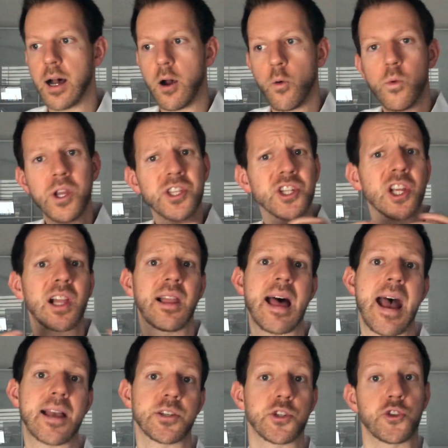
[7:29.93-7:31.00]
Which
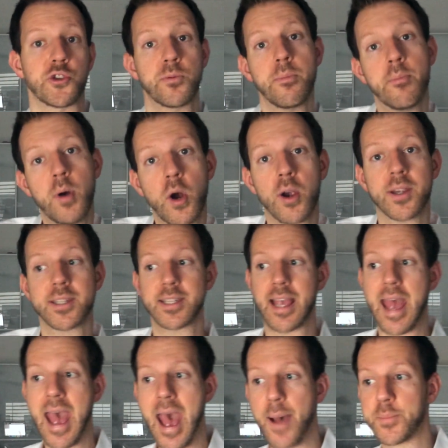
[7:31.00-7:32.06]
classes, books,
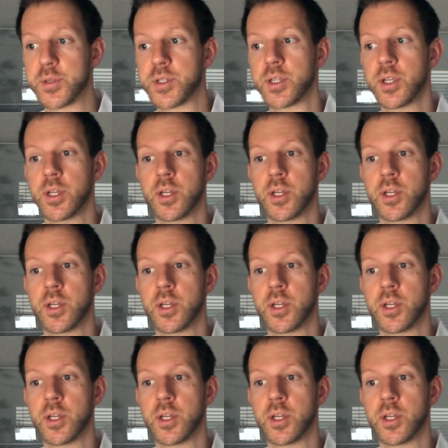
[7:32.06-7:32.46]
apps